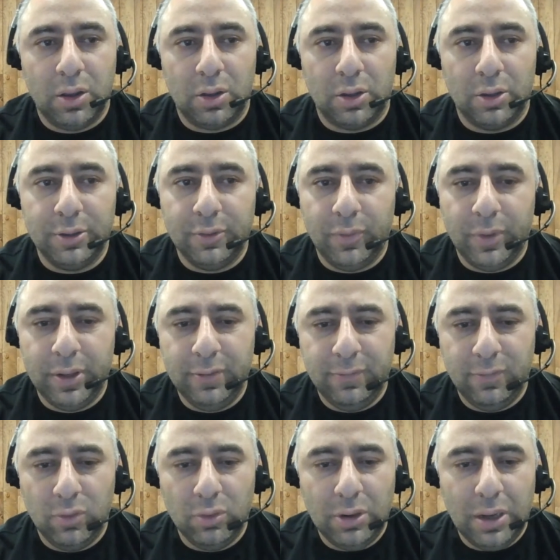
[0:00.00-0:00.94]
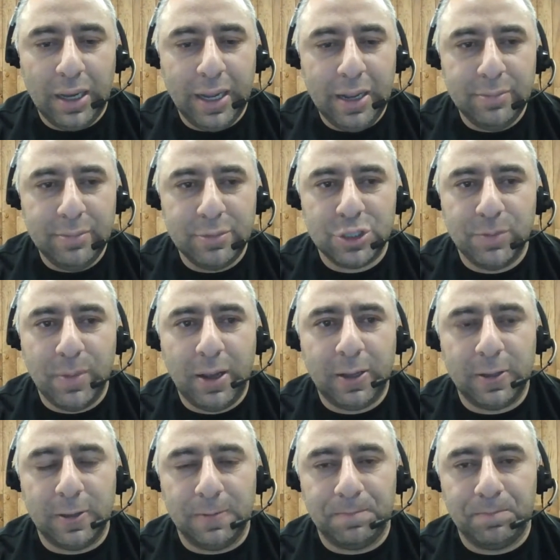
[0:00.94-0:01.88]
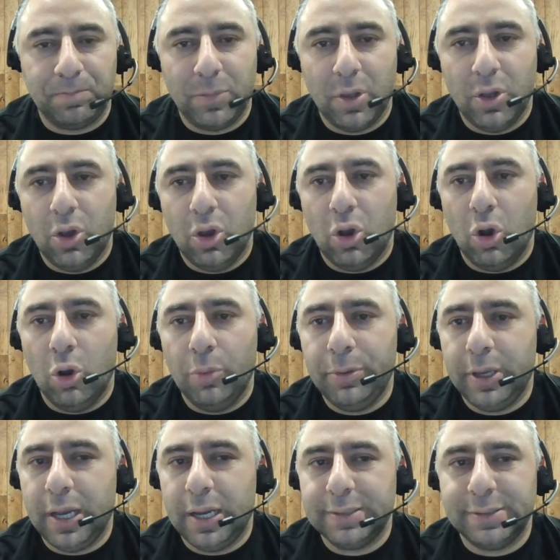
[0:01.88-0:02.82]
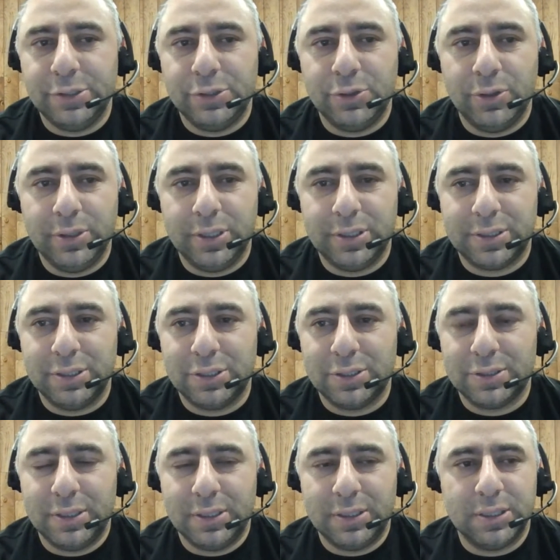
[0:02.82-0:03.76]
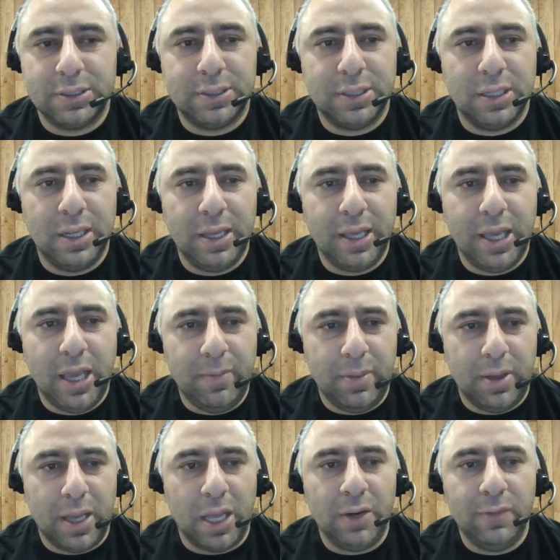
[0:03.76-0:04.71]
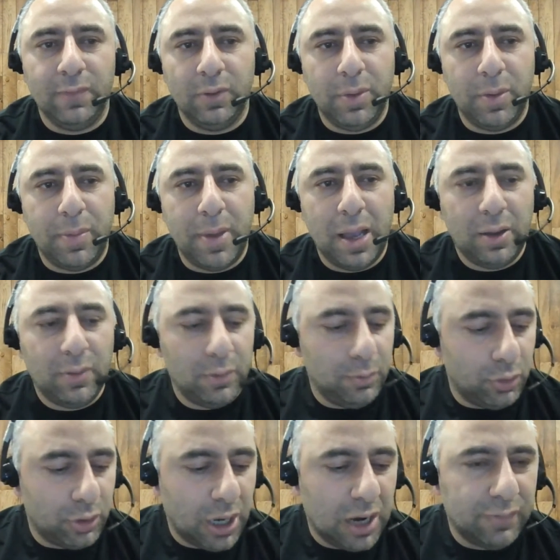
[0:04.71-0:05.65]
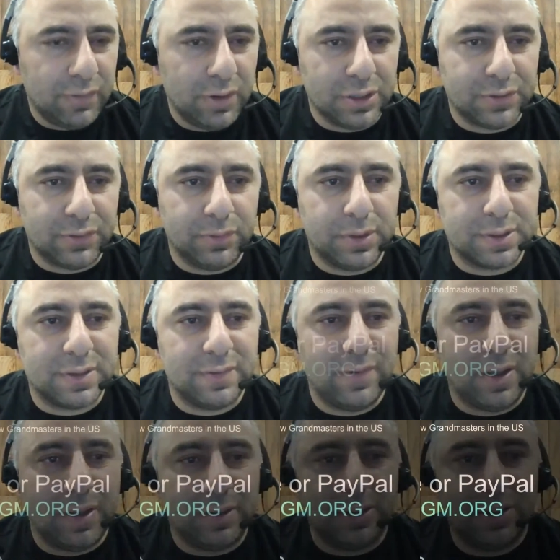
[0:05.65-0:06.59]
good win for I am Schmumakel. Hope you guys enjoyed this interesting Sicilian game, and we'll be back with more coverage from this event.